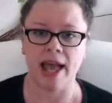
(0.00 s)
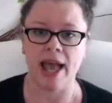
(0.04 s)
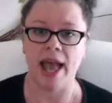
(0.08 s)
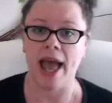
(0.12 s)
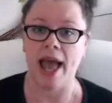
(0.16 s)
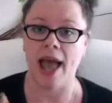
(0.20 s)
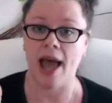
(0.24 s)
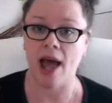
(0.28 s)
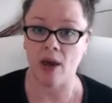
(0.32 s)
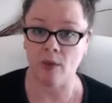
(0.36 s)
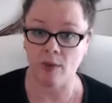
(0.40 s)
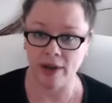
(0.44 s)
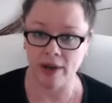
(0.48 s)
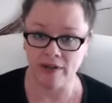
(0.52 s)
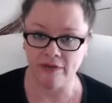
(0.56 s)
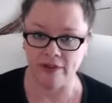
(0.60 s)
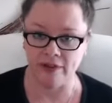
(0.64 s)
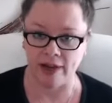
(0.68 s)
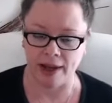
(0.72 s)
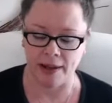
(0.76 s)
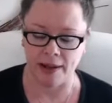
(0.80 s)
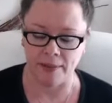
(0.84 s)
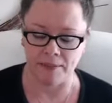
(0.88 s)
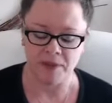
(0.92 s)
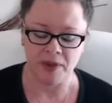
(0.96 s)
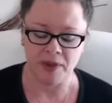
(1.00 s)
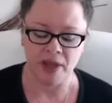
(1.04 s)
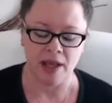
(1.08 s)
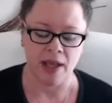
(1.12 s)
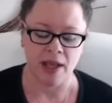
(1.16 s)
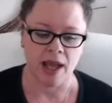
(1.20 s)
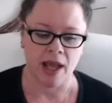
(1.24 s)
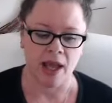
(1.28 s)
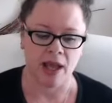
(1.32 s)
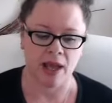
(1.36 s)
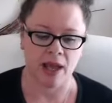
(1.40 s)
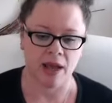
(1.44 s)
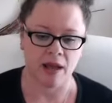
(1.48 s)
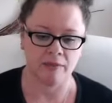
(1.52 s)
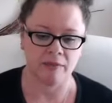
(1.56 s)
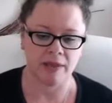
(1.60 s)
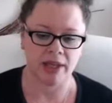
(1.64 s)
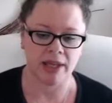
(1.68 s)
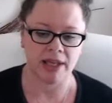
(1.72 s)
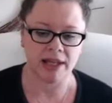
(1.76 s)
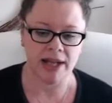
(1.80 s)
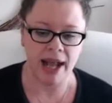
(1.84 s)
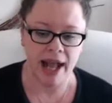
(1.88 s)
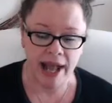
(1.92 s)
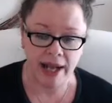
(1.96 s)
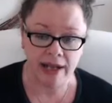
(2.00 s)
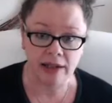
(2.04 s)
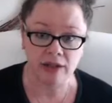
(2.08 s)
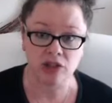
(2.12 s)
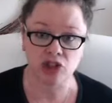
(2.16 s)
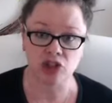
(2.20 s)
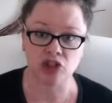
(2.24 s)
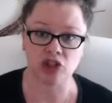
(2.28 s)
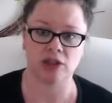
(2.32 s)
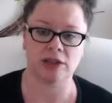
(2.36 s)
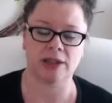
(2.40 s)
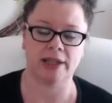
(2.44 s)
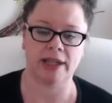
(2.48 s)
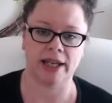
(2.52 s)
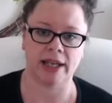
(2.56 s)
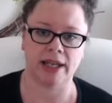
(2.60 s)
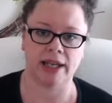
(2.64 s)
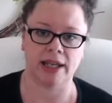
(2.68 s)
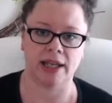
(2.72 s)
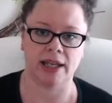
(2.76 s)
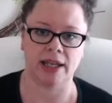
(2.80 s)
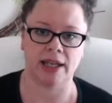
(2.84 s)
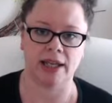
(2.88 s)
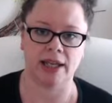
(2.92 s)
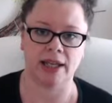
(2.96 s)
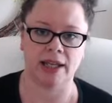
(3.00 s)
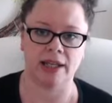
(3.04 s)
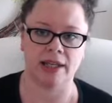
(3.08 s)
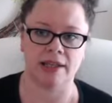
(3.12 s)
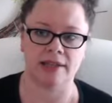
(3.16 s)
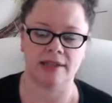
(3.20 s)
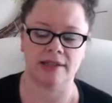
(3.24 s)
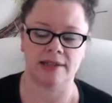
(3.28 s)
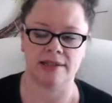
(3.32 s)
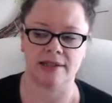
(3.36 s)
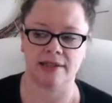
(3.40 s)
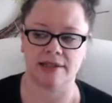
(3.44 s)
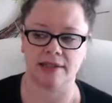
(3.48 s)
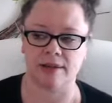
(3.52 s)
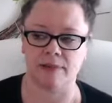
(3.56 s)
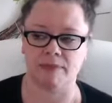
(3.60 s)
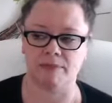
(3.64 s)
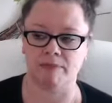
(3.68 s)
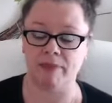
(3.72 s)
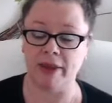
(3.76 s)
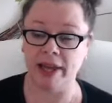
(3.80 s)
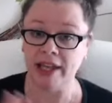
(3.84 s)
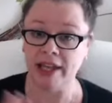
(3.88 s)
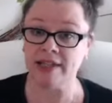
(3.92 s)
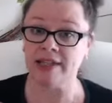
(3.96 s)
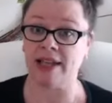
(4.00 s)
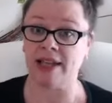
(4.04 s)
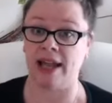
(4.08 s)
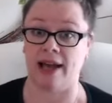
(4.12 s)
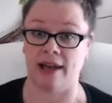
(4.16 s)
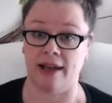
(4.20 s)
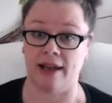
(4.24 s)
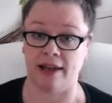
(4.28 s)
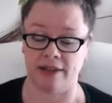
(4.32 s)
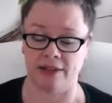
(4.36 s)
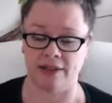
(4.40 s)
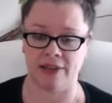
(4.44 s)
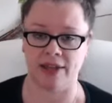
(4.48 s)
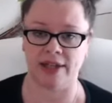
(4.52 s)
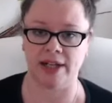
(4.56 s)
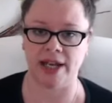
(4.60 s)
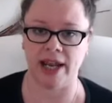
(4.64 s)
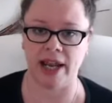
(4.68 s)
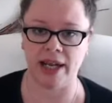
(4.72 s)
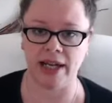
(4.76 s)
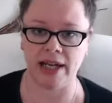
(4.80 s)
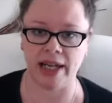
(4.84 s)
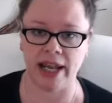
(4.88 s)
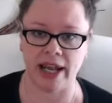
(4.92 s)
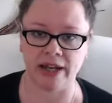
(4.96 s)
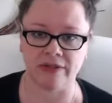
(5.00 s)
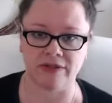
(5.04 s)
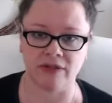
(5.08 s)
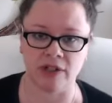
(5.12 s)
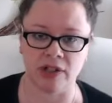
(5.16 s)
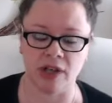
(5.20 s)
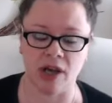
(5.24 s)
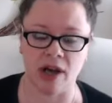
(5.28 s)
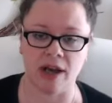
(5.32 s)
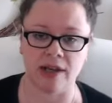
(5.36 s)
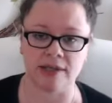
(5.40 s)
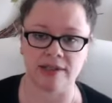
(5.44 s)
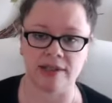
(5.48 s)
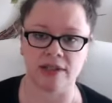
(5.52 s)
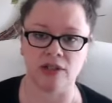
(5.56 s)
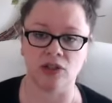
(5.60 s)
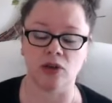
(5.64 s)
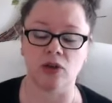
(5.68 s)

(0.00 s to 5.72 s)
However, it actually is better than any advertising.